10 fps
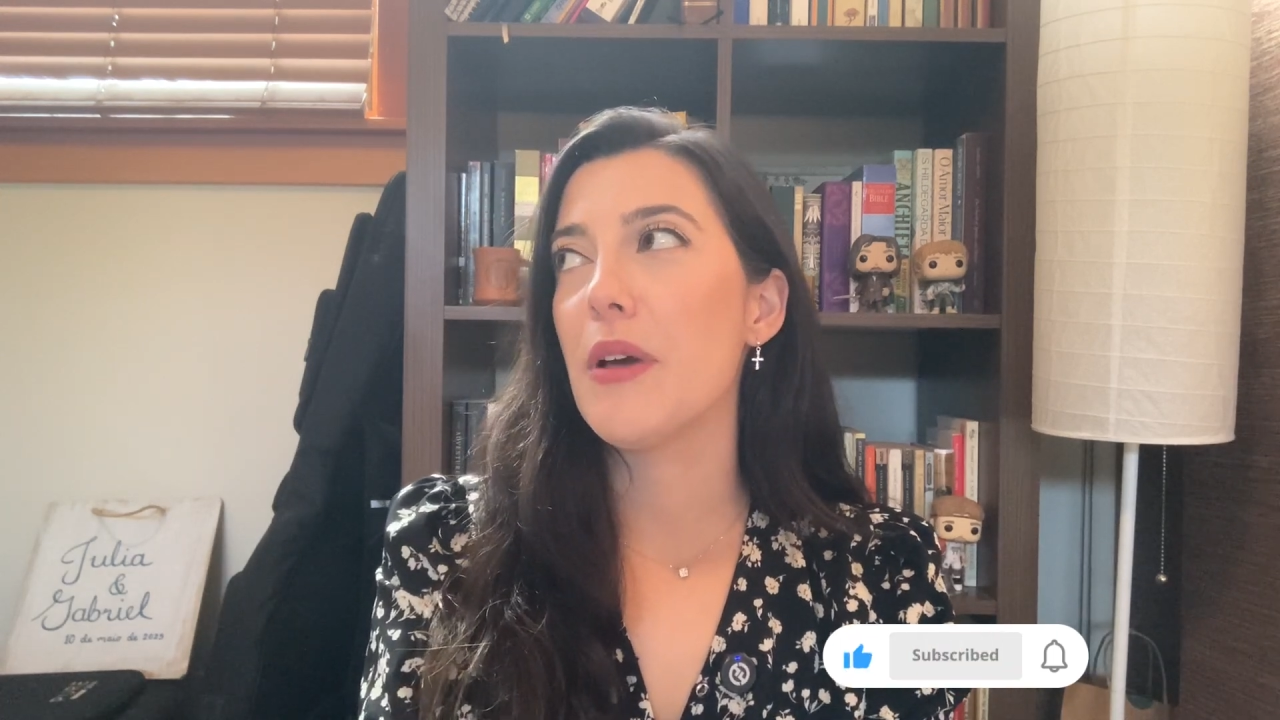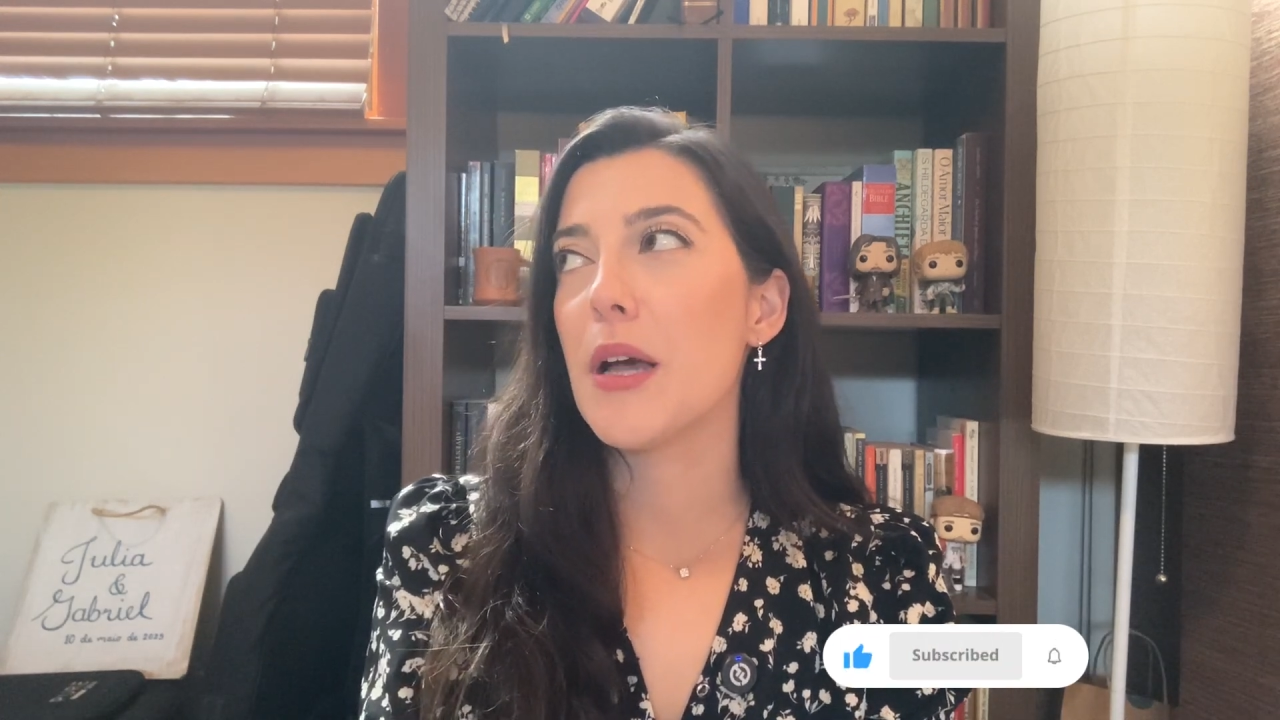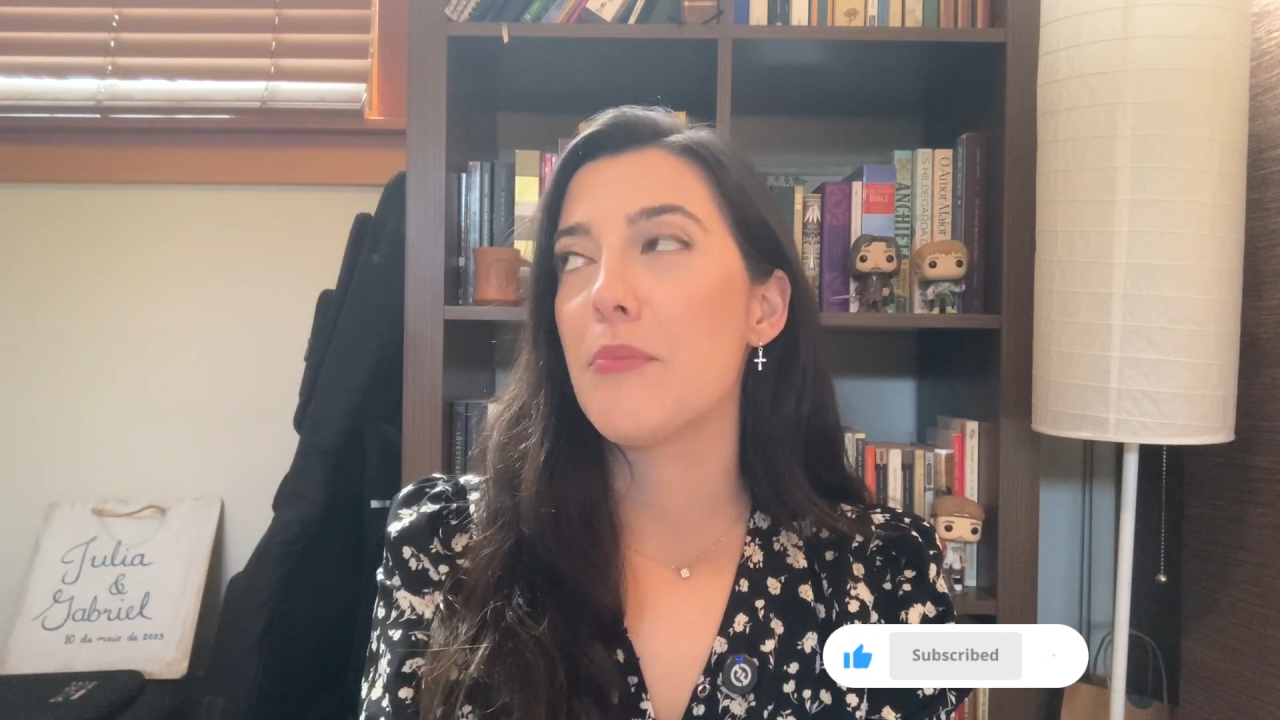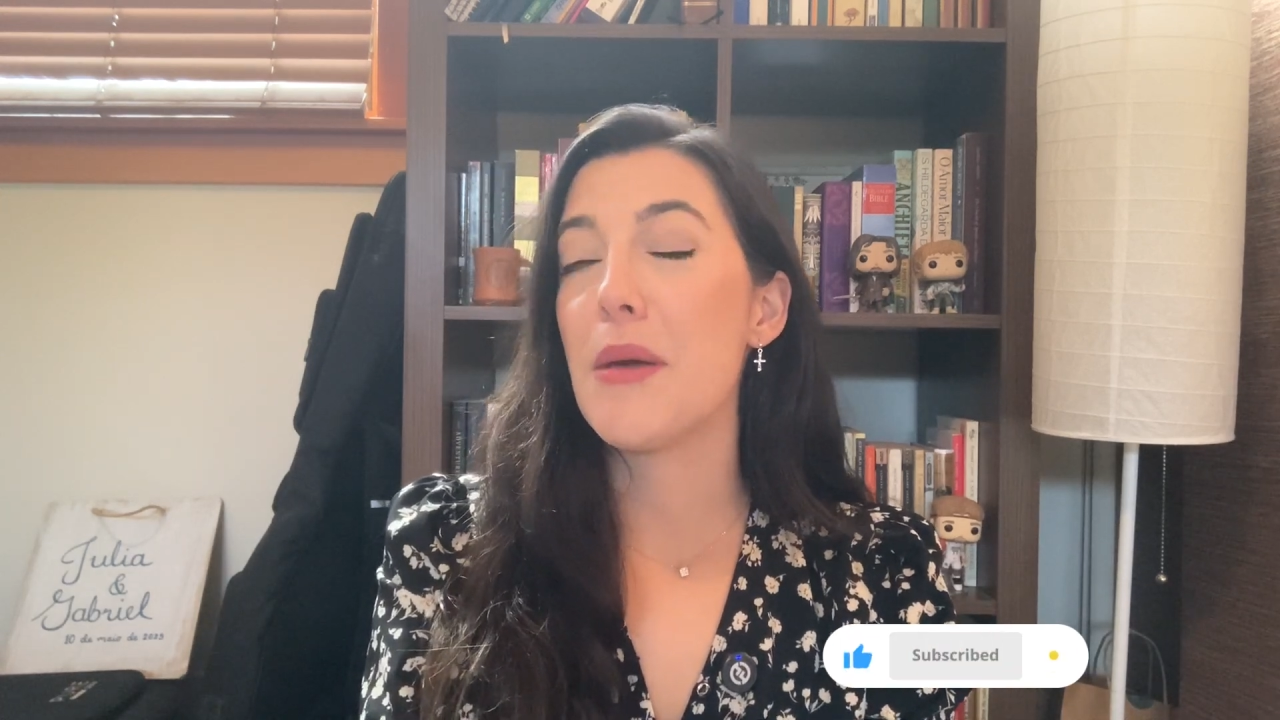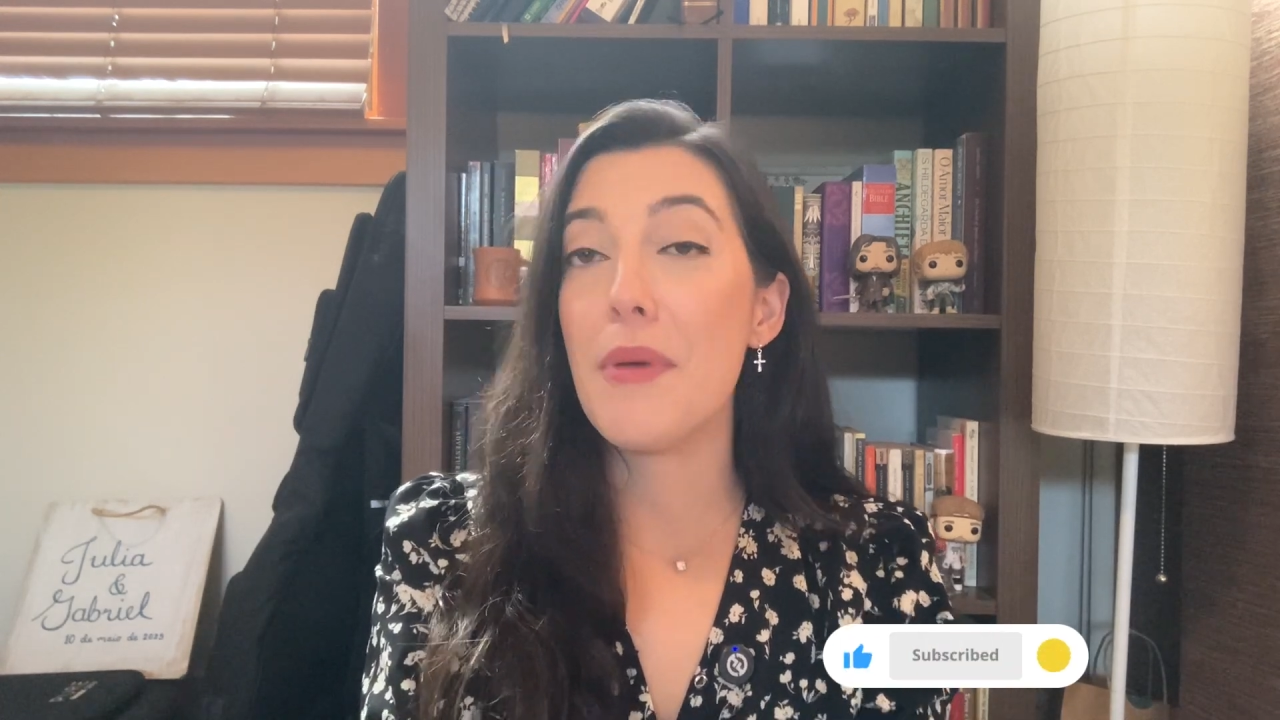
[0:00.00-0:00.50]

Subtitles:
pick up my